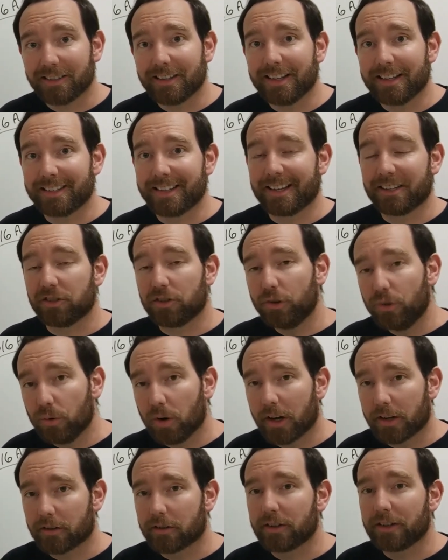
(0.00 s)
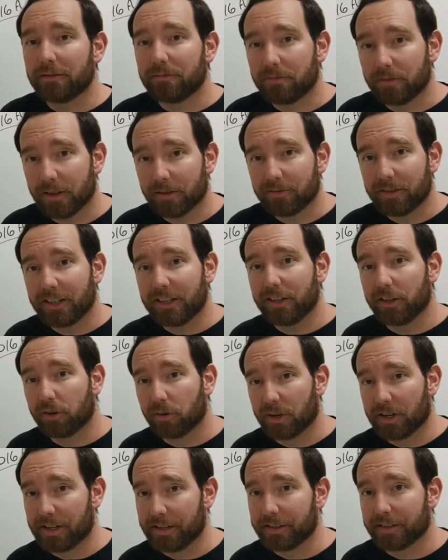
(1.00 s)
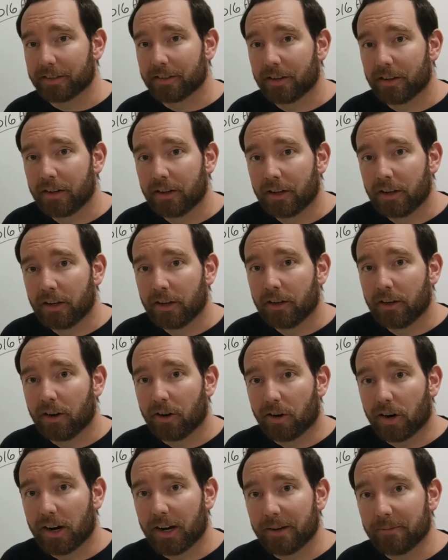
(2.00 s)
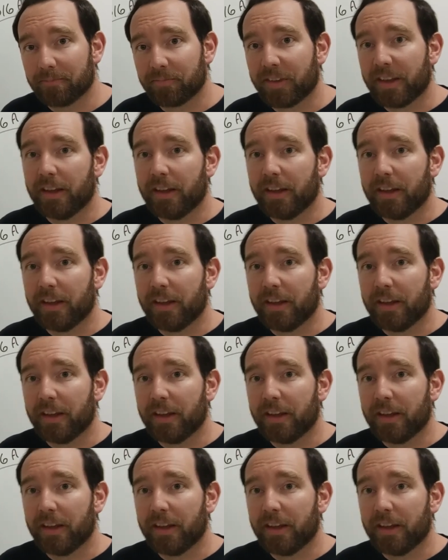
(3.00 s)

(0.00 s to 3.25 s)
is at 250 degrees, all right?